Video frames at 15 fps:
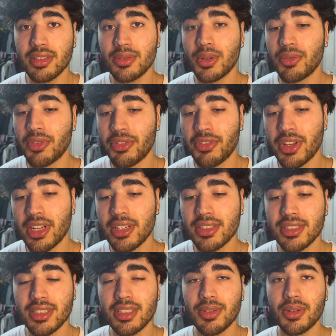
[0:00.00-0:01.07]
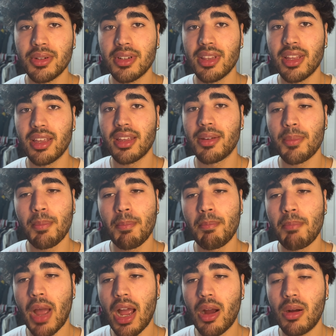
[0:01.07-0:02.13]
When we finished it, we were like,
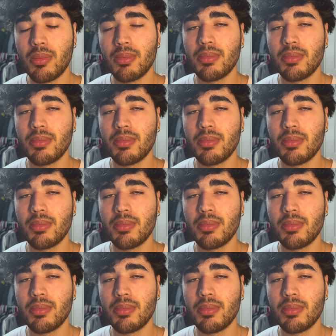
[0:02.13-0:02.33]
wow,